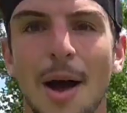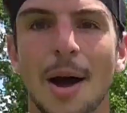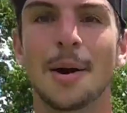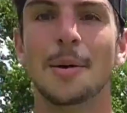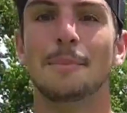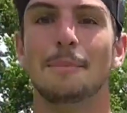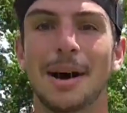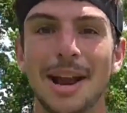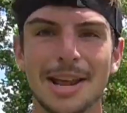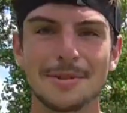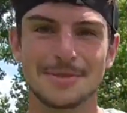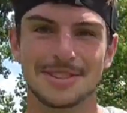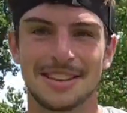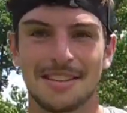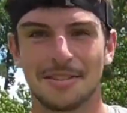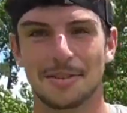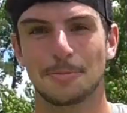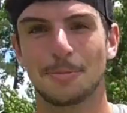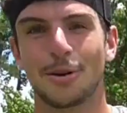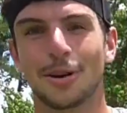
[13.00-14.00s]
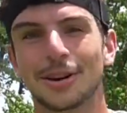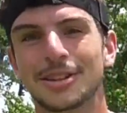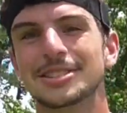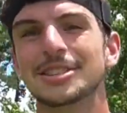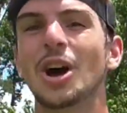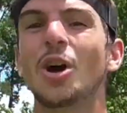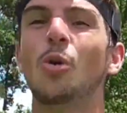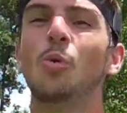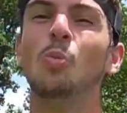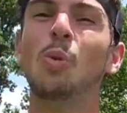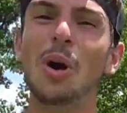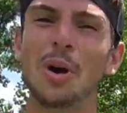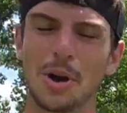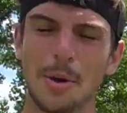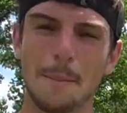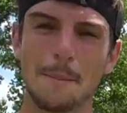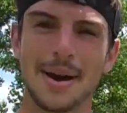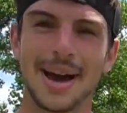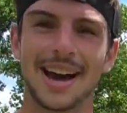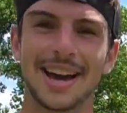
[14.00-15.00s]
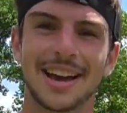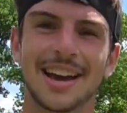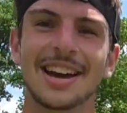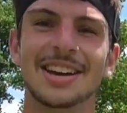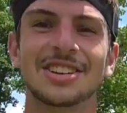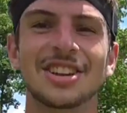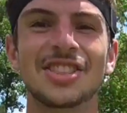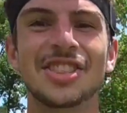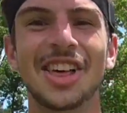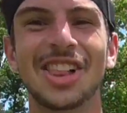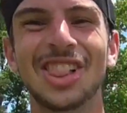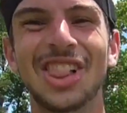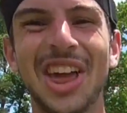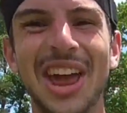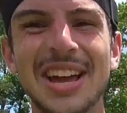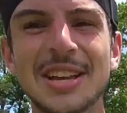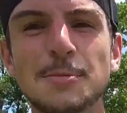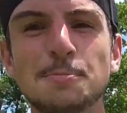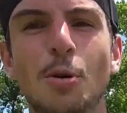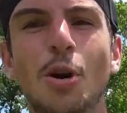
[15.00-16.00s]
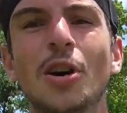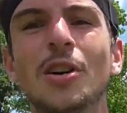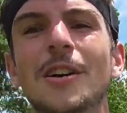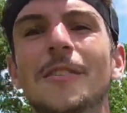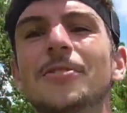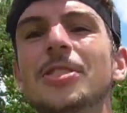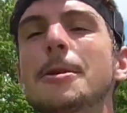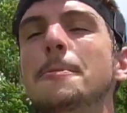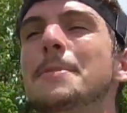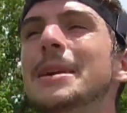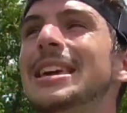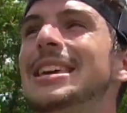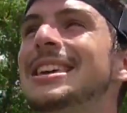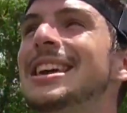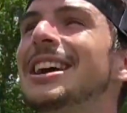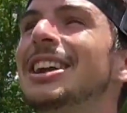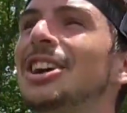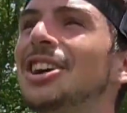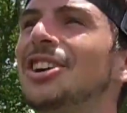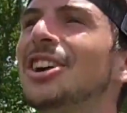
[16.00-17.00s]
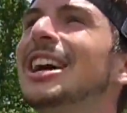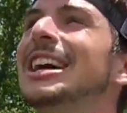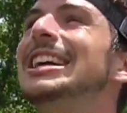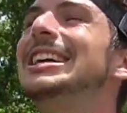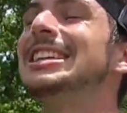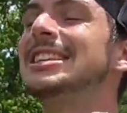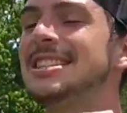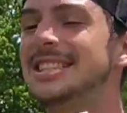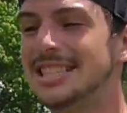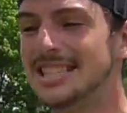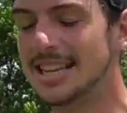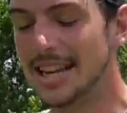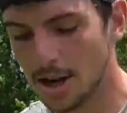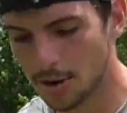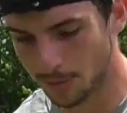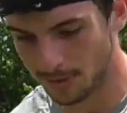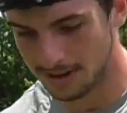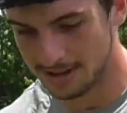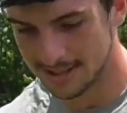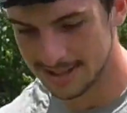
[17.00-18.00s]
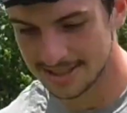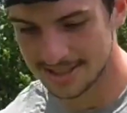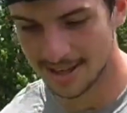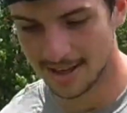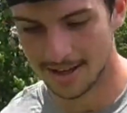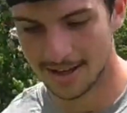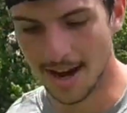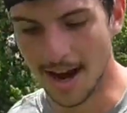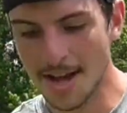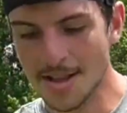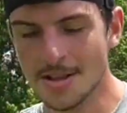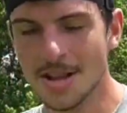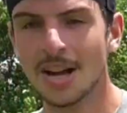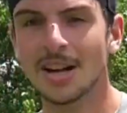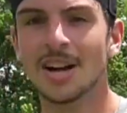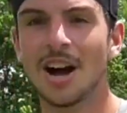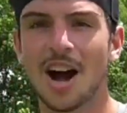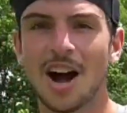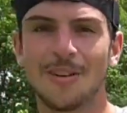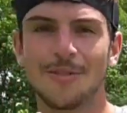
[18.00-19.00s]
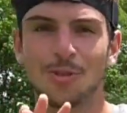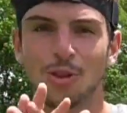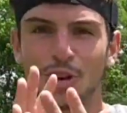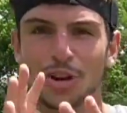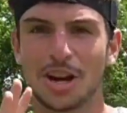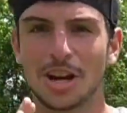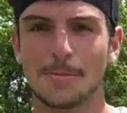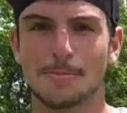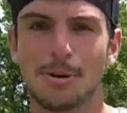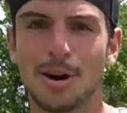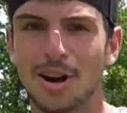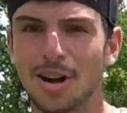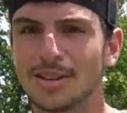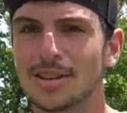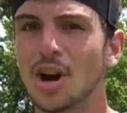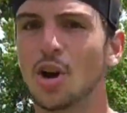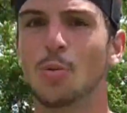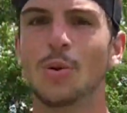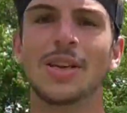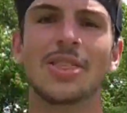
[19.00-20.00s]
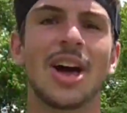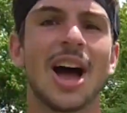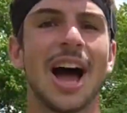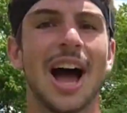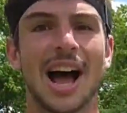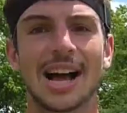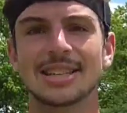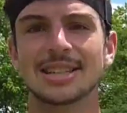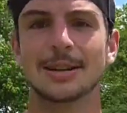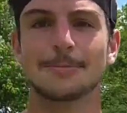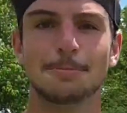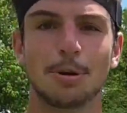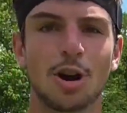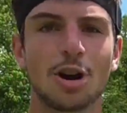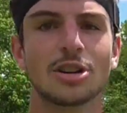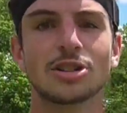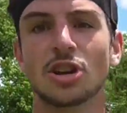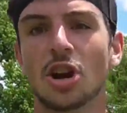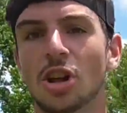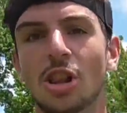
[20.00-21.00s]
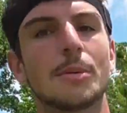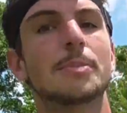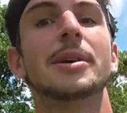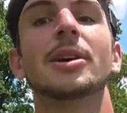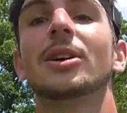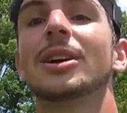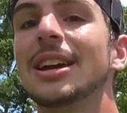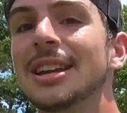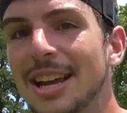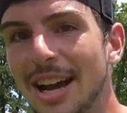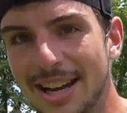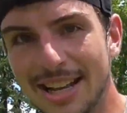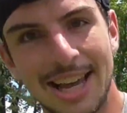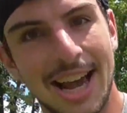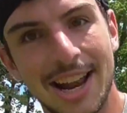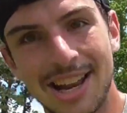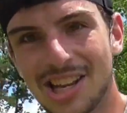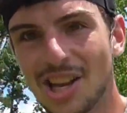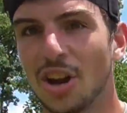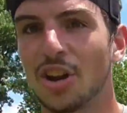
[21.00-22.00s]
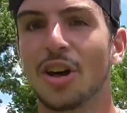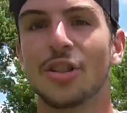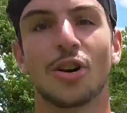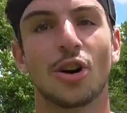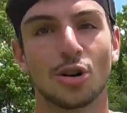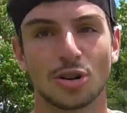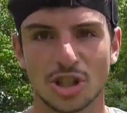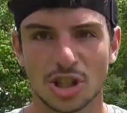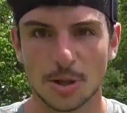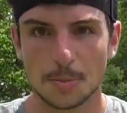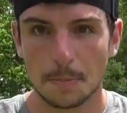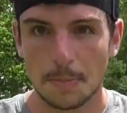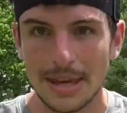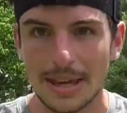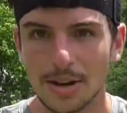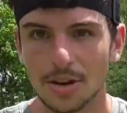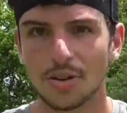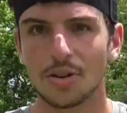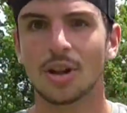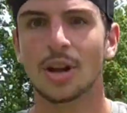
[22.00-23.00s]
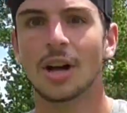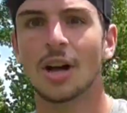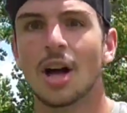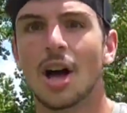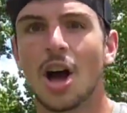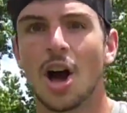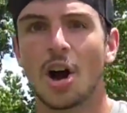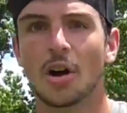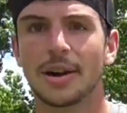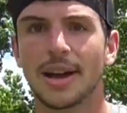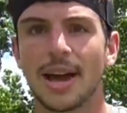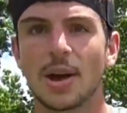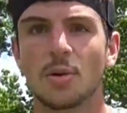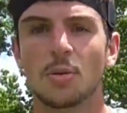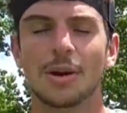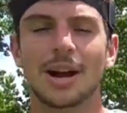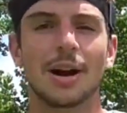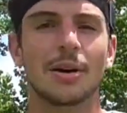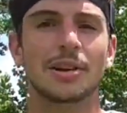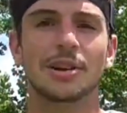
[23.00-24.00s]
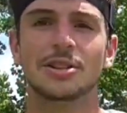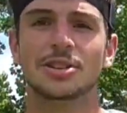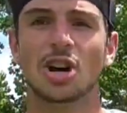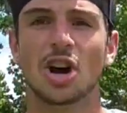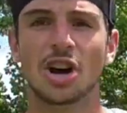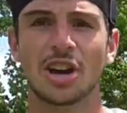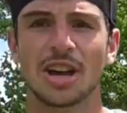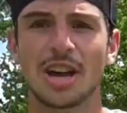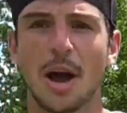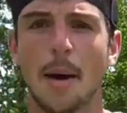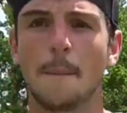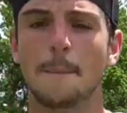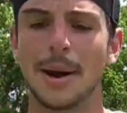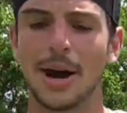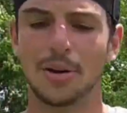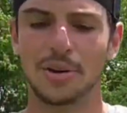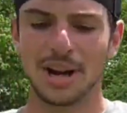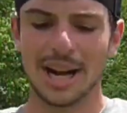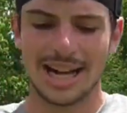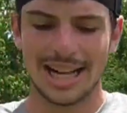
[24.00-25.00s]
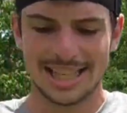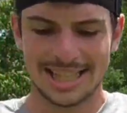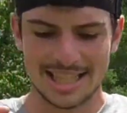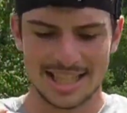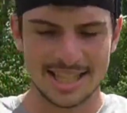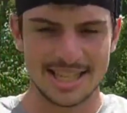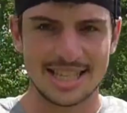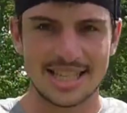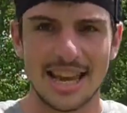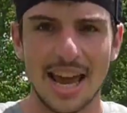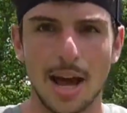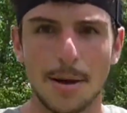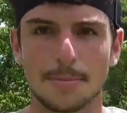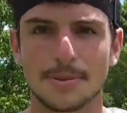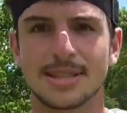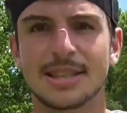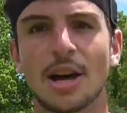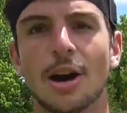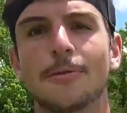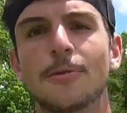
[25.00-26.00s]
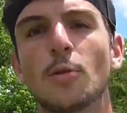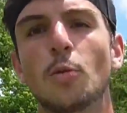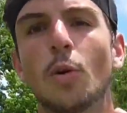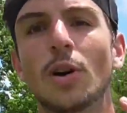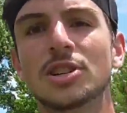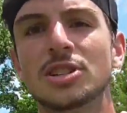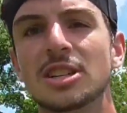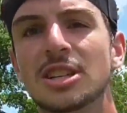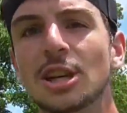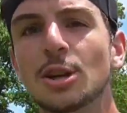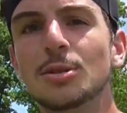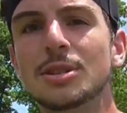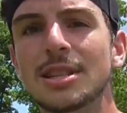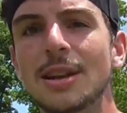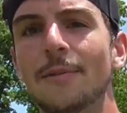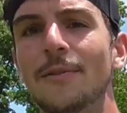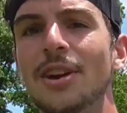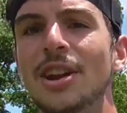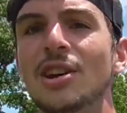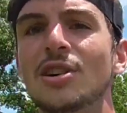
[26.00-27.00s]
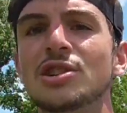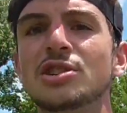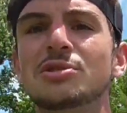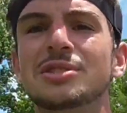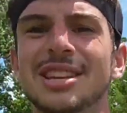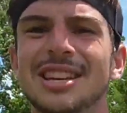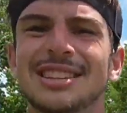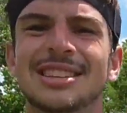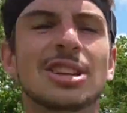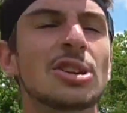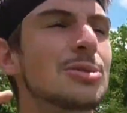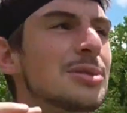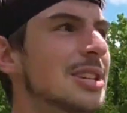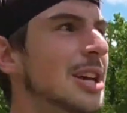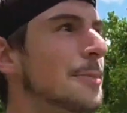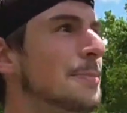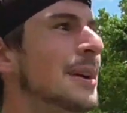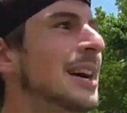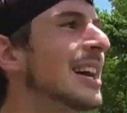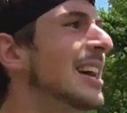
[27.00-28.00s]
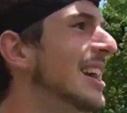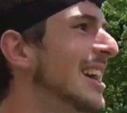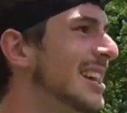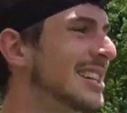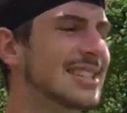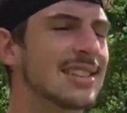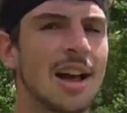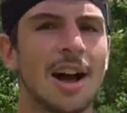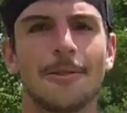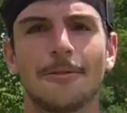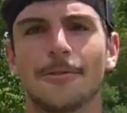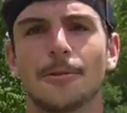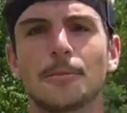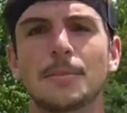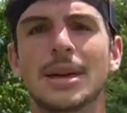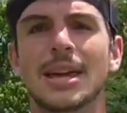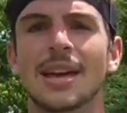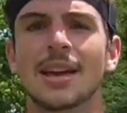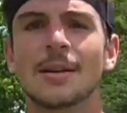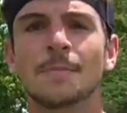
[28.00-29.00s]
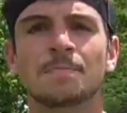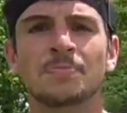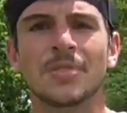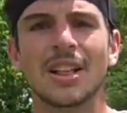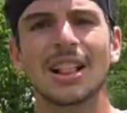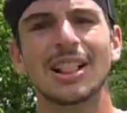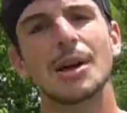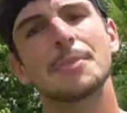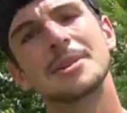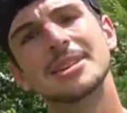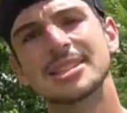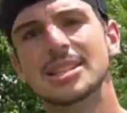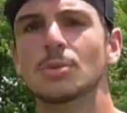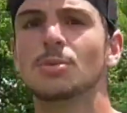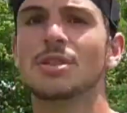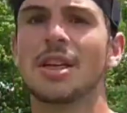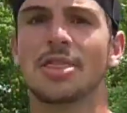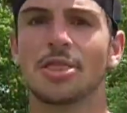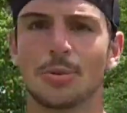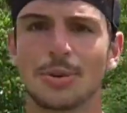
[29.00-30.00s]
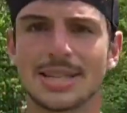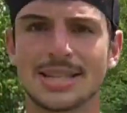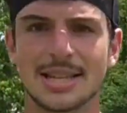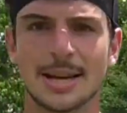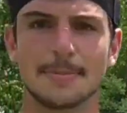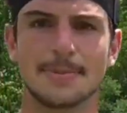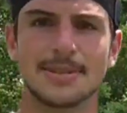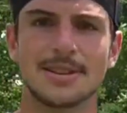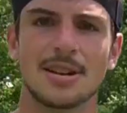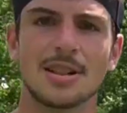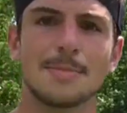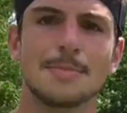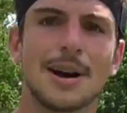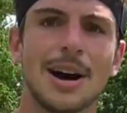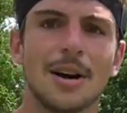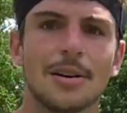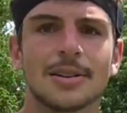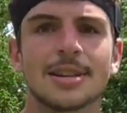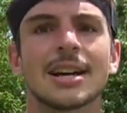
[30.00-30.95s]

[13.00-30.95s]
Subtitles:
My name is Isaac Parks. Welcome back to the last part of the beginner series of Learn How to Punt with Isaac Parks, All-American, yada yada, y'all know the whole spiel. Okay, we're out here talking about steps. Now, if you watched a two-step video and you said two-step is not for me, let me see what the three-step is all about.